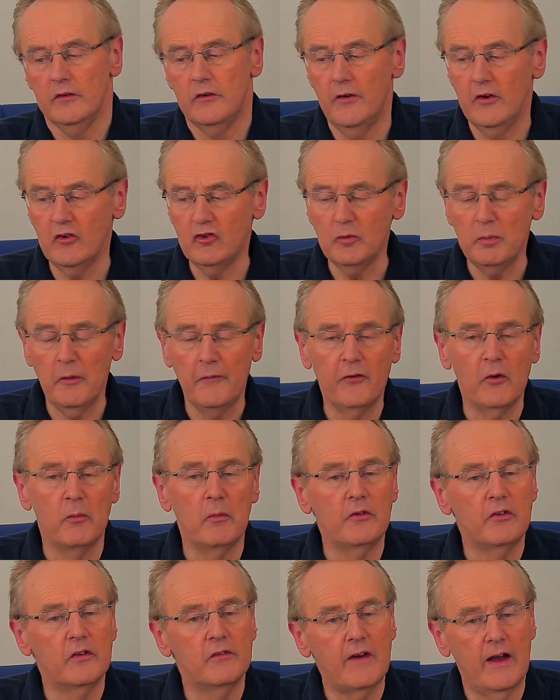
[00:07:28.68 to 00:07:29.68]
Divisional
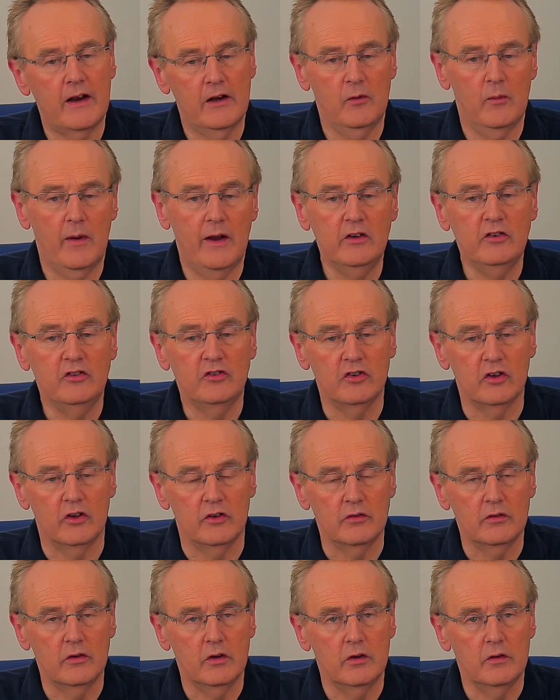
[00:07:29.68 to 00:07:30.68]
performance
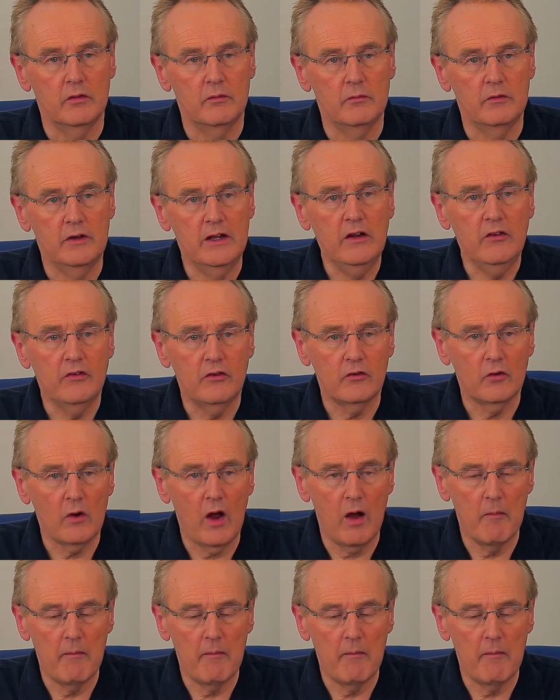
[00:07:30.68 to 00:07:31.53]
evaluation needs